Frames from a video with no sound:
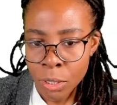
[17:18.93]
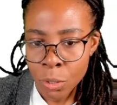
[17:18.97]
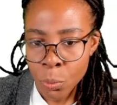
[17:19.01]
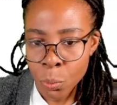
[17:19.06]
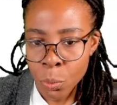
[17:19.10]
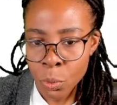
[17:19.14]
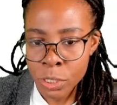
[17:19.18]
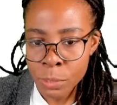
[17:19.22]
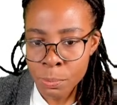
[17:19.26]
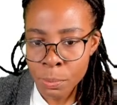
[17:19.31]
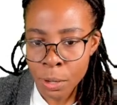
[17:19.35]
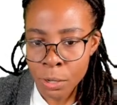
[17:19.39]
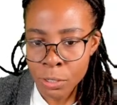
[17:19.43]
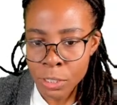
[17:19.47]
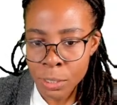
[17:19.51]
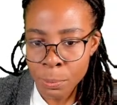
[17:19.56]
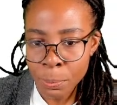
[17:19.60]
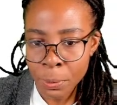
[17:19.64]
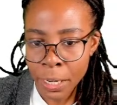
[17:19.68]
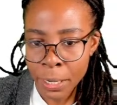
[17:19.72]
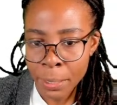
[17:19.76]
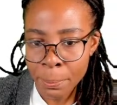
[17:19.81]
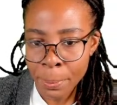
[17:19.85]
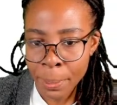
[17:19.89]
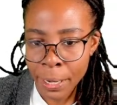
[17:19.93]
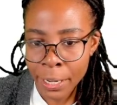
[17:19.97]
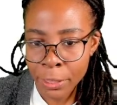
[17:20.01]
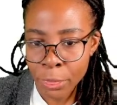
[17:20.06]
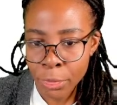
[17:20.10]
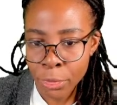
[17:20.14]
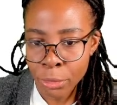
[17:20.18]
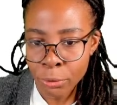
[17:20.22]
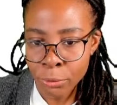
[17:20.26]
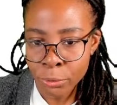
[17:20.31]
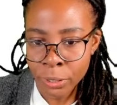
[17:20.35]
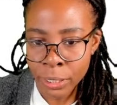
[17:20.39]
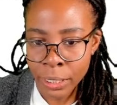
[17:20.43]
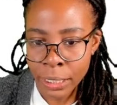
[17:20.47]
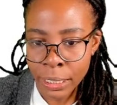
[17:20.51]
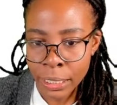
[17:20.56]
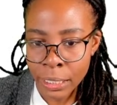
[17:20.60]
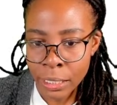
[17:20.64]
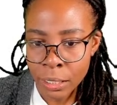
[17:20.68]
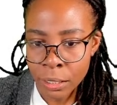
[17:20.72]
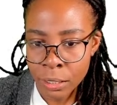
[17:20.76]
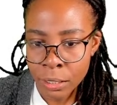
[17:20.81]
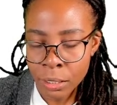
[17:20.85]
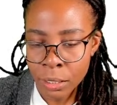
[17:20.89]
was multiplied by
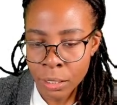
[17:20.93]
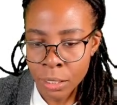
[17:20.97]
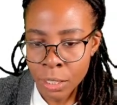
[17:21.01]
3,